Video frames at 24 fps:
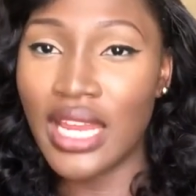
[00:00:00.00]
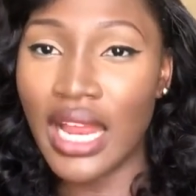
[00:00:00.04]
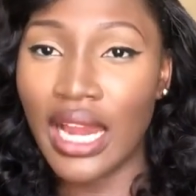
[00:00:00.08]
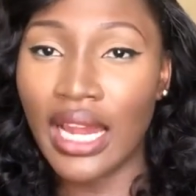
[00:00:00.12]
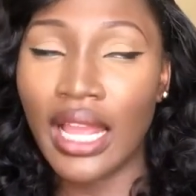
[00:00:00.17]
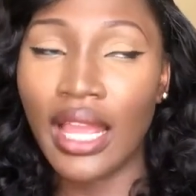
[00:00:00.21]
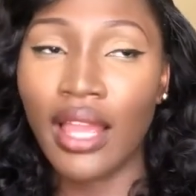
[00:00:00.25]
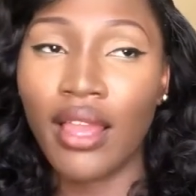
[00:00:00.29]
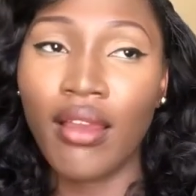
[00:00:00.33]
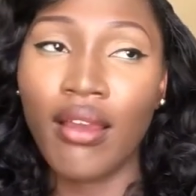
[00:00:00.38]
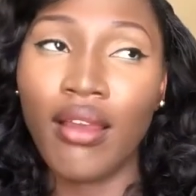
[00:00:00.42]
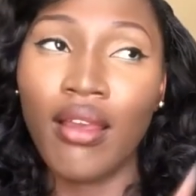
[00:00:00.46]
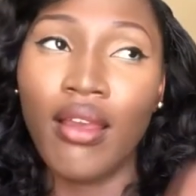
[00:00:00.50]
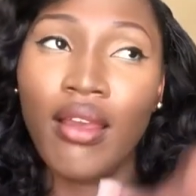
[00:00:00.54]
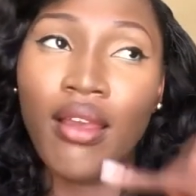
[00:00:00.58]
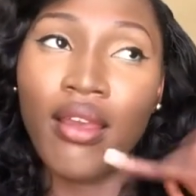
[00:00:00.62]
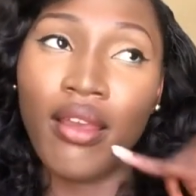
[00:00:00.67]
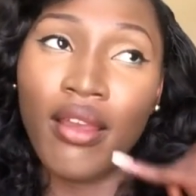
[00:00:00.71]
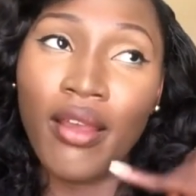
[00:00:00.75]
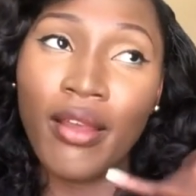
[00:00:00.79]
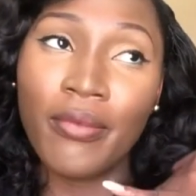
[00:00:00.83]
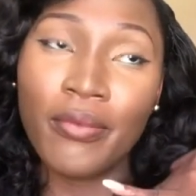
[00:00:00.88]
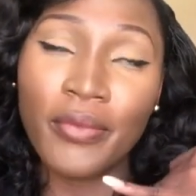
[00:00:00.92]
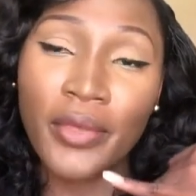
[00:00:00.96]
They're like,
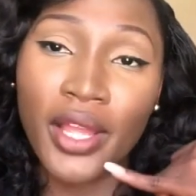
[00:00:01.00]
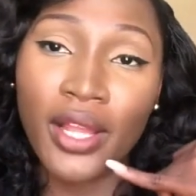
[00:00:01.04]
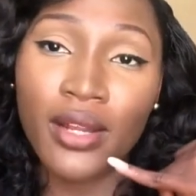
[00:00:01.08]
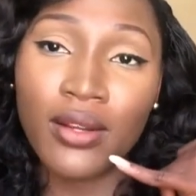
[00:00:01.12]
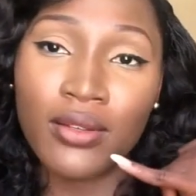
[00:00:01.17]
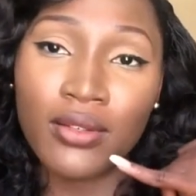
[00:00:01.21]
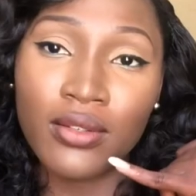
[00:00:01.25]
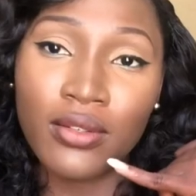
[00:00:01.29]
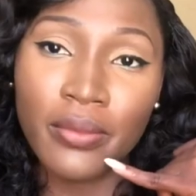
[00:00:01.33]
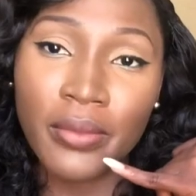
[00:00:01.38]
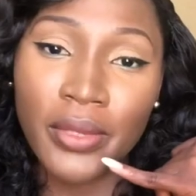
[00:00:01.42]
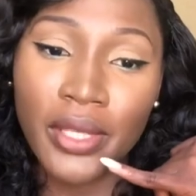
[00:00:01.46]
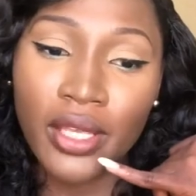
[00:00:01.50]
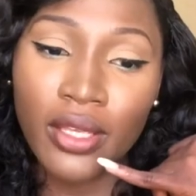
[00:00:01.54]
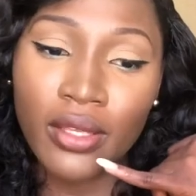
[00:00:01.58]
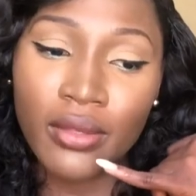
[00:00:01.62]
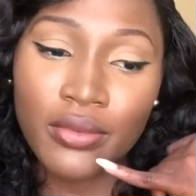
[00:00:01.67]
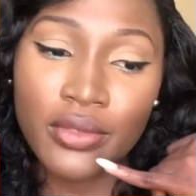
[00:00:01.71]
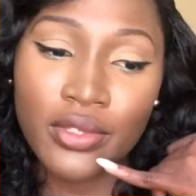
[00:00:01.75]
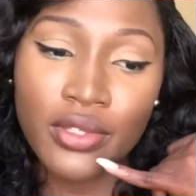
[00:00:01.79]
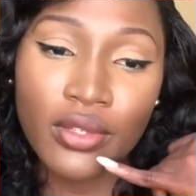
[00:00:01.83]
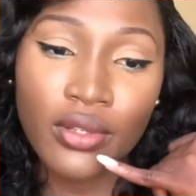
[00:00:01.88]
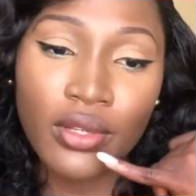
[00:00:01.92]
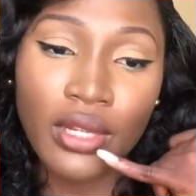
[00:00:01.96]
hello
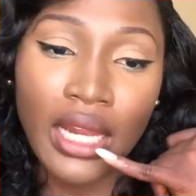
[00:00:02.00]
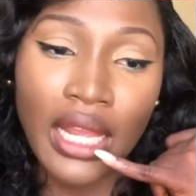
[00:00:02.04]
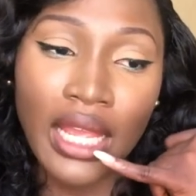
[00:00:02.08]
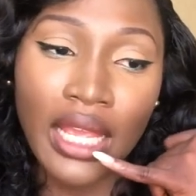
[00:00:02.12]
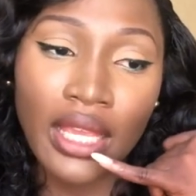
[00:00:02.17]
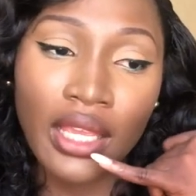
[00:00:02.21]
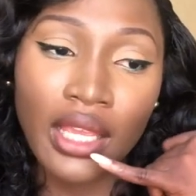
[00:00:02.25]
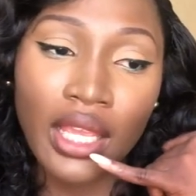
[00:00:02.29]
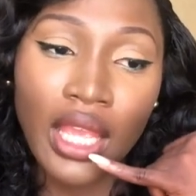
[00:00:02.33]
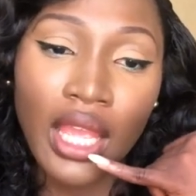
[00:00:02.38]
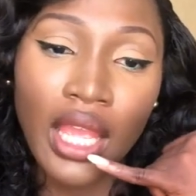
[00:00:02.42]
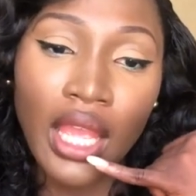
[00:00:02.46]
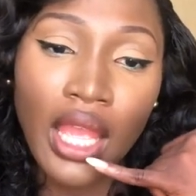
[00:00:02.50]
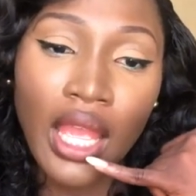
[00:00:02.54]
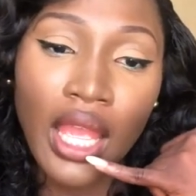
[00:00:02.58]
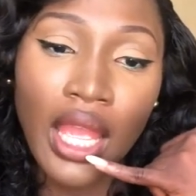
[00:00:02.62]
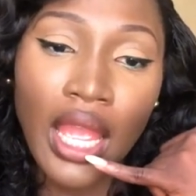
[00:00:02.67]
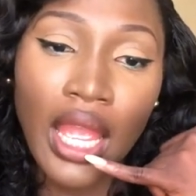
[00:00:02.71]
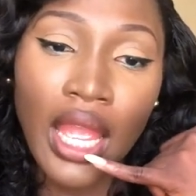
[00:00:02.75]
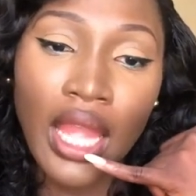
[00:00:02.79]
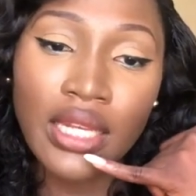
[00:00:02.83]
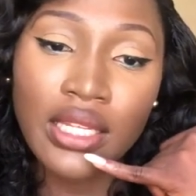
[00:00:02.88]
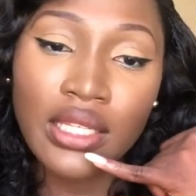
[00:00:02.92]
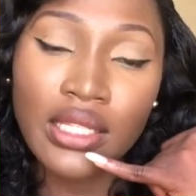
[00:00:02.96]
babe, so like,
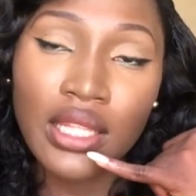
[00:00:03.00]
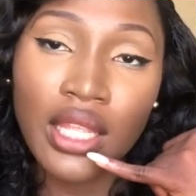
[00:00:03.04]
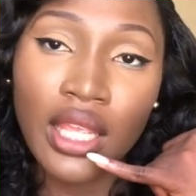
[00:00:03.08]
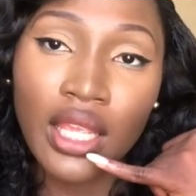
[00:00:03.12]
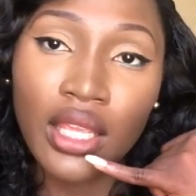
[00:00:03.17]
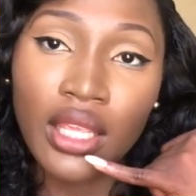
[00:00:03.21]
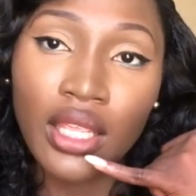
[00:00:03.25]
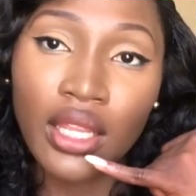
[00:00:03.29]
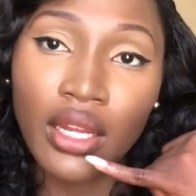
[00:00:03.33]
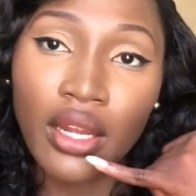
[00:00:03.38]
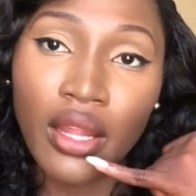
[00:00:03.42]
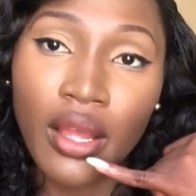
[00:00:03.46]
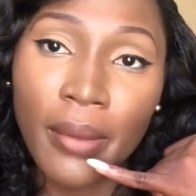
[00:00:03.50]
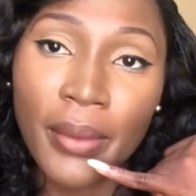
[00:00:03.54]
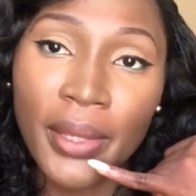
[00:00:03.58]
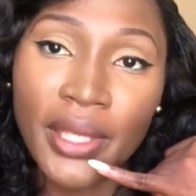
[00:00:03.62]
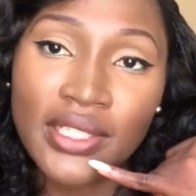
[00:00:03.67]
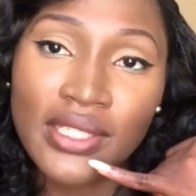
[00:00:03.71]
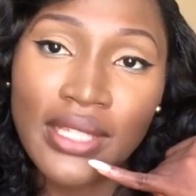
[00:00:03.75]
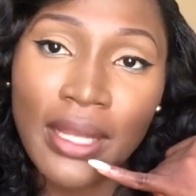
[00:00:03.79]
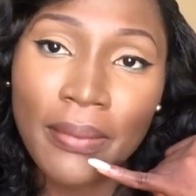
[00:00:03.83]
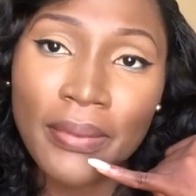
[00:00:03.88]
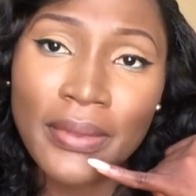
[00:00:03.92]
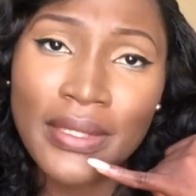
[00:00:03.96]
I need 10k now,
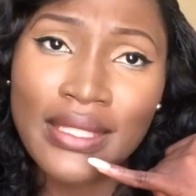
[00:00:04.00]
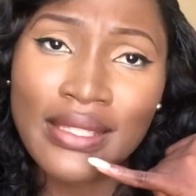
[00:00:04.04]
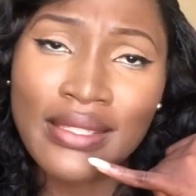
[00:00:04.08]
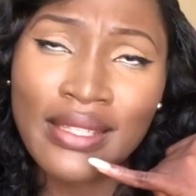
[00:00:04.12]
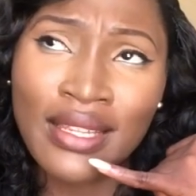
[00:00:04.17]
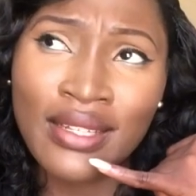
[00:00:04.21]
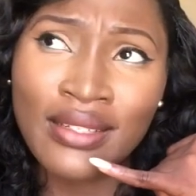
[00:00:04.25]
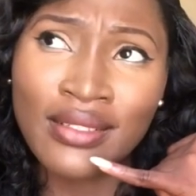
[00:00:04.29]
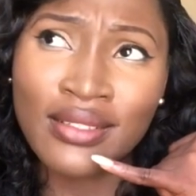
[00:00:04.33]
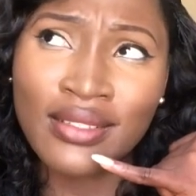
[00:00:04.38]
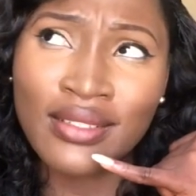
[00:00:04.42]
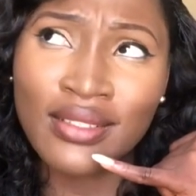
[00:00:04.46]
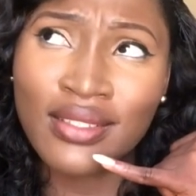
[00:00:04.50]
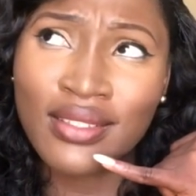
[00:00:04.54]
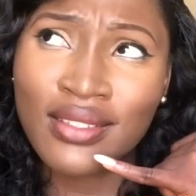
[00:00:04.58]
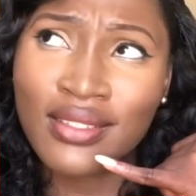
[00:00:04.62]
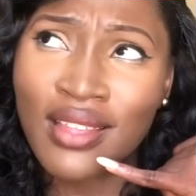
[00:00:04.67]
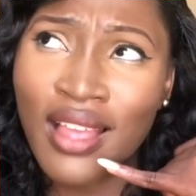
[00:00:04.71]
but sharply send it.